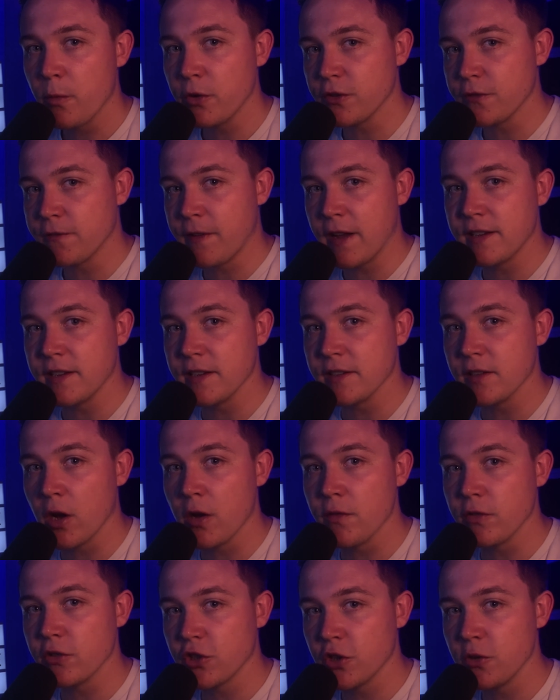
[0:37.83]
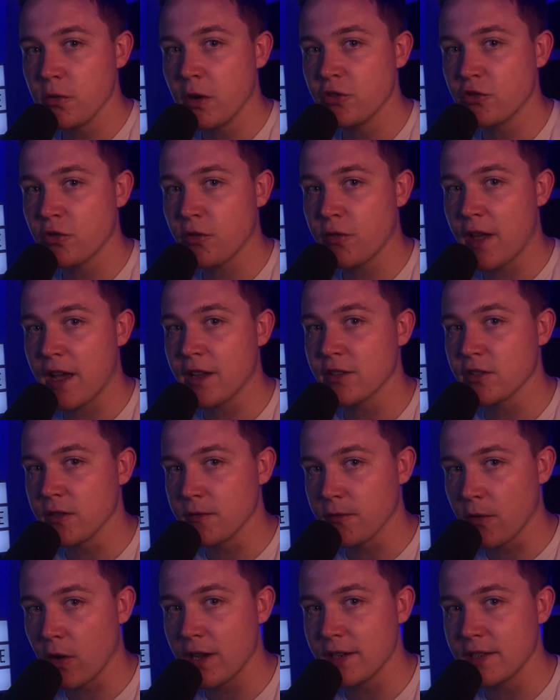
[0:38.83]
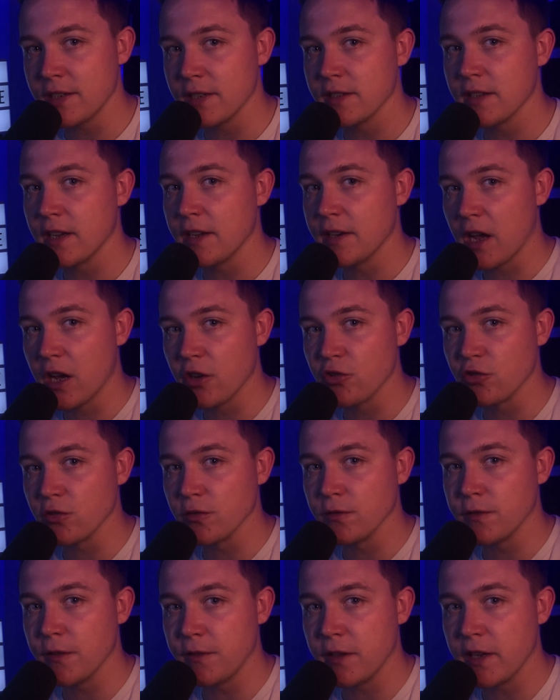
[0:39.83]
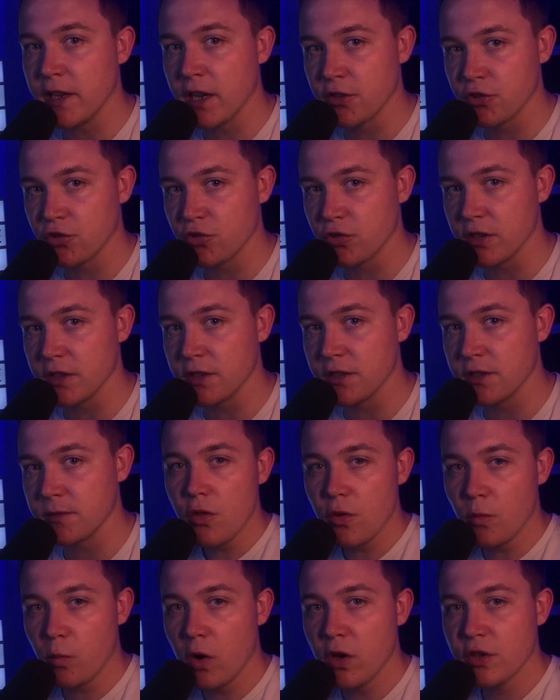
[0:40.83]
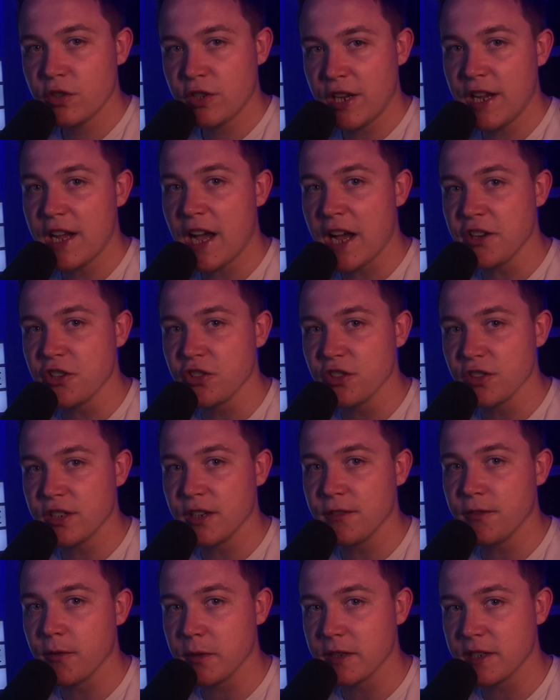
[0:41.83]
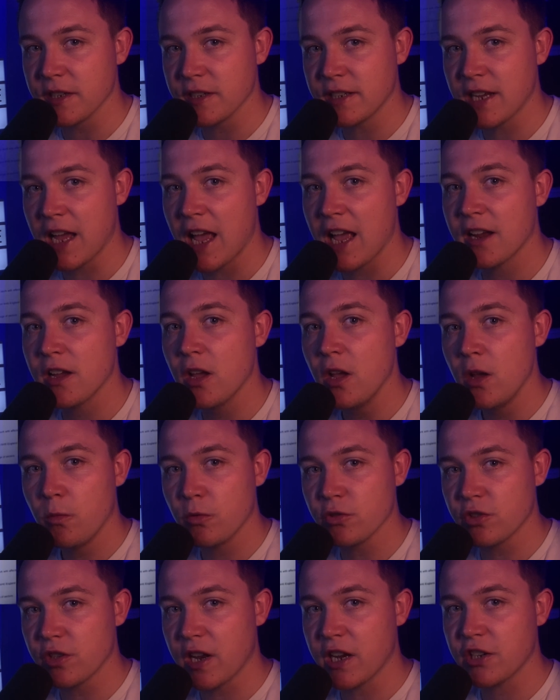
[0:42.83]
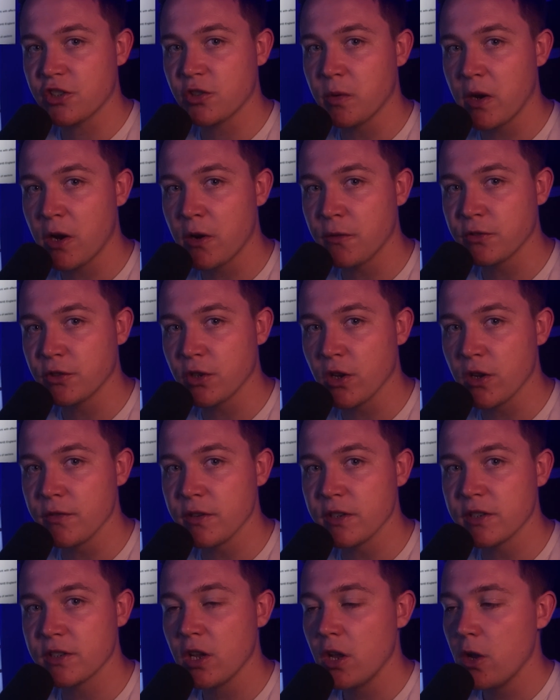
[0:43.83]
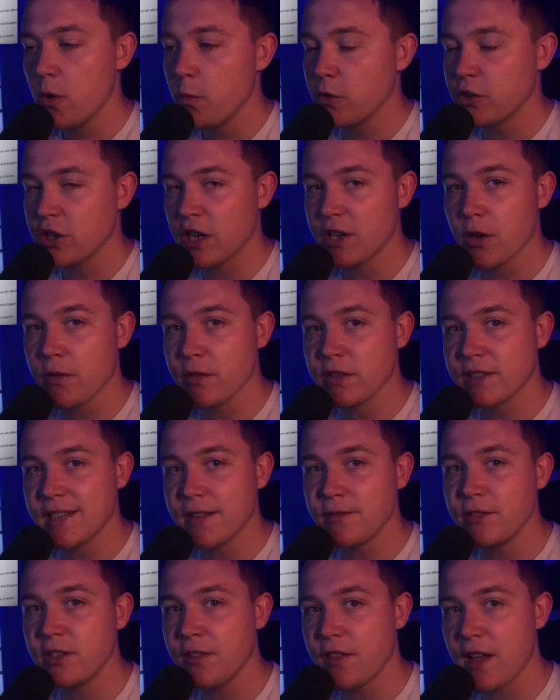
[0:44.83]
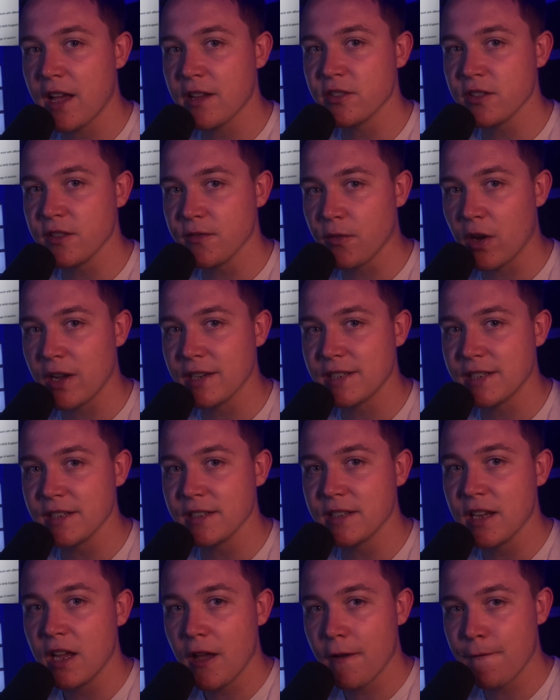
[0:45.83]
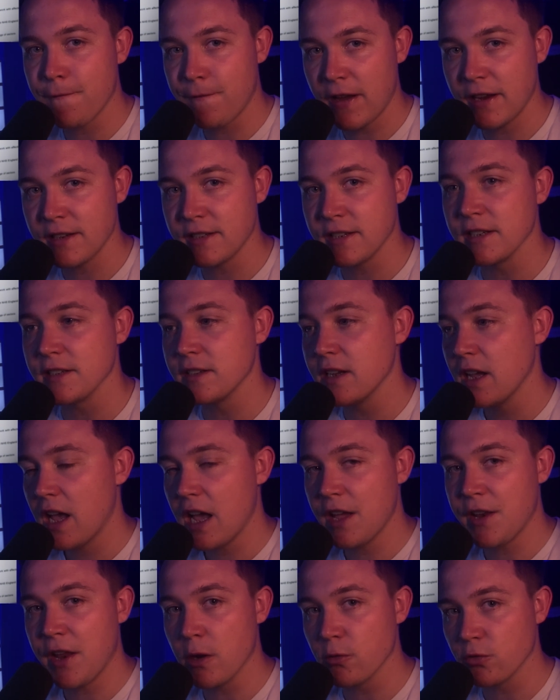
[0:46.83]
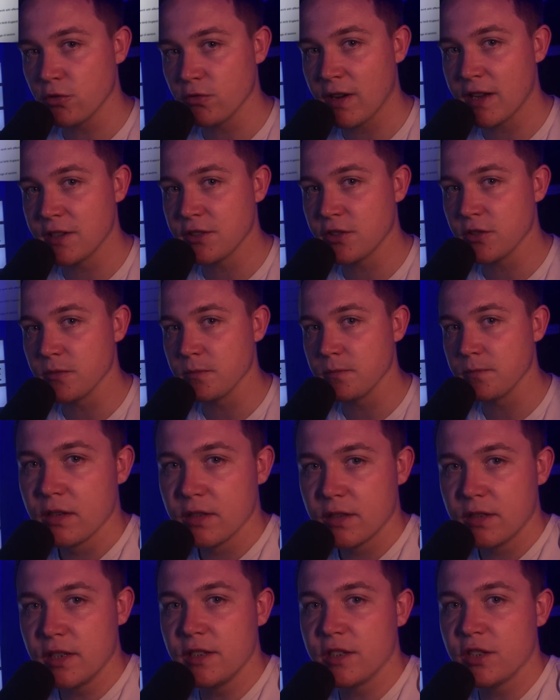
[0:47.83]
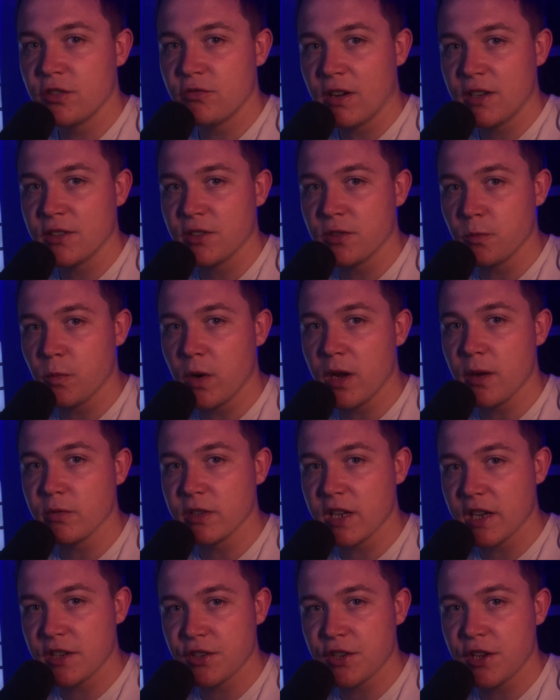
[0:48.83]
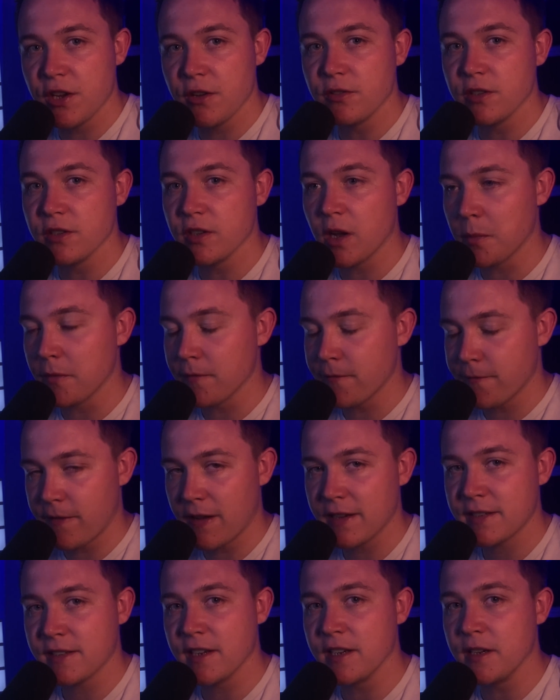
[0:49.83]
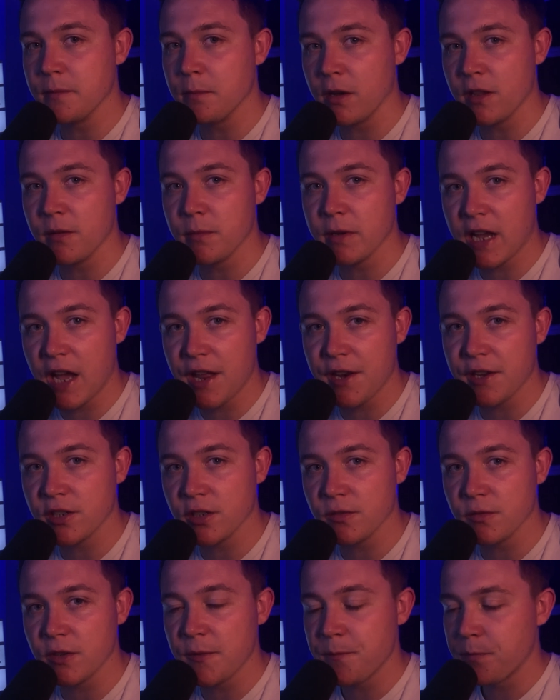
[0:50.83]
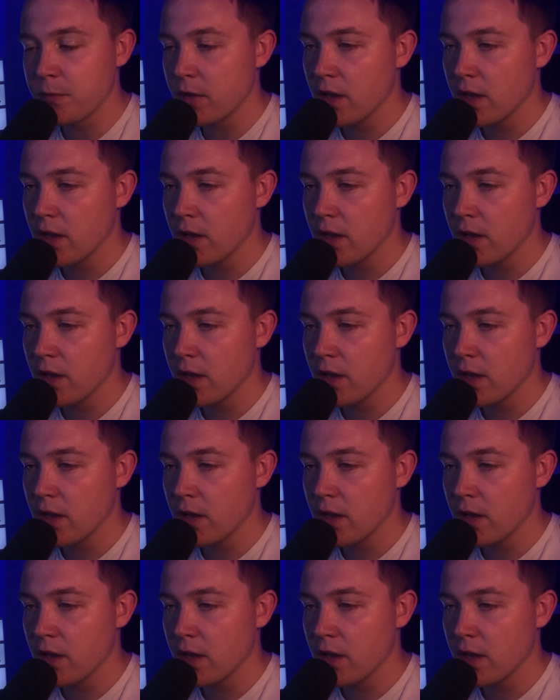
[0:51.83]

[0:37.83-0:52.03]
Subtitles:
which affected over 200,000 devices in 150 countries. The worst hit agency from this attack was the National Health Service, which had over 70,000 devices affected and held to ransom. Since this ransomware was executed, I've been fascinated by the mechanics of it.